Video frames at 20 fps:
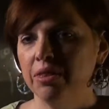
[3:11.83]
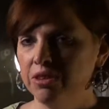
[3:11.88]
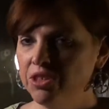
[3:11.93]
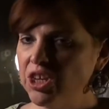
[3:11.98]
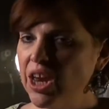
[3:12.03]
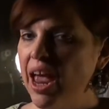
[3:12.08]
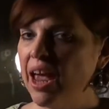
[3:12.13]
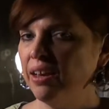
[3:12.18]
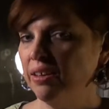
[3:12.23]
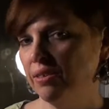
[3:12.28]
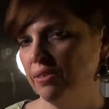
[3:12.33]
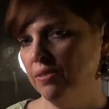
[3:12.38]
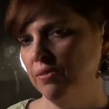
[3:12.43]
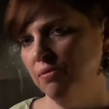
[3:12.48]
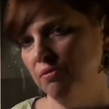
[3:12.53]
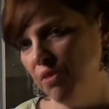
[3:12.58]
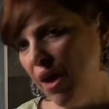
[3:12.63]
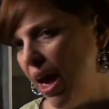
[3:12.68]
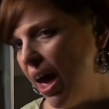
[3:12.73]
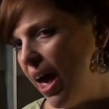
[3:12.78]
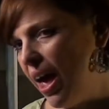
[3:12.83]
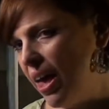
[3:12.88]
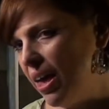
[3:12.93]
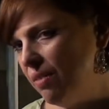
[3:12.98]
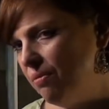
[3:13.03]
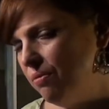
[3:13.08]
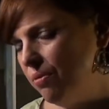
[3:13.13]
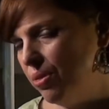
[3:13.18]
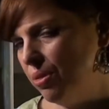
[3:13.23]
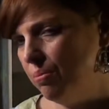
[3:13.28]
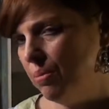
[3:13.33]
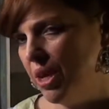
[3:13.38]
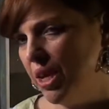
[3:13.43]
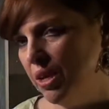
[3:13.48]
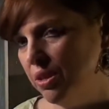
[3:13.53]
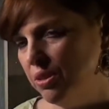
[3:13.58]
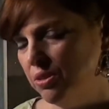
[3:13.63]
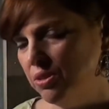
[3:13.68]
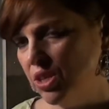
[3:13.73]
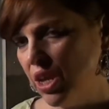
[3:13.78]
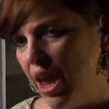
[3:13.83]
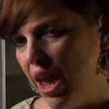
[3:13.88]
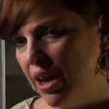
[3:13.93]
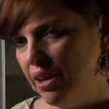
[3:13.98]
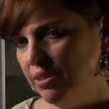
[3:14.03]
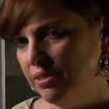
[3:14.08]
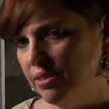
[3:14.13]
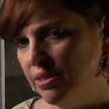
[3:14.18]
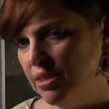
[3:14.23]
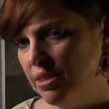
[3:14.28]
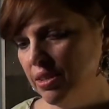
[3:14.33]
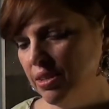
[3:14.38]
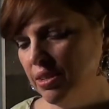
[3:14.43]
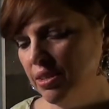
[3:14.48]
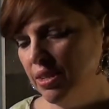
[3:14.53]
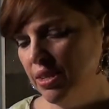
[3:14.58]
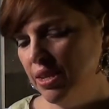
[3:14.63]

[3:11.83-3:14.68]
the Jackson 5 with Michael Jackson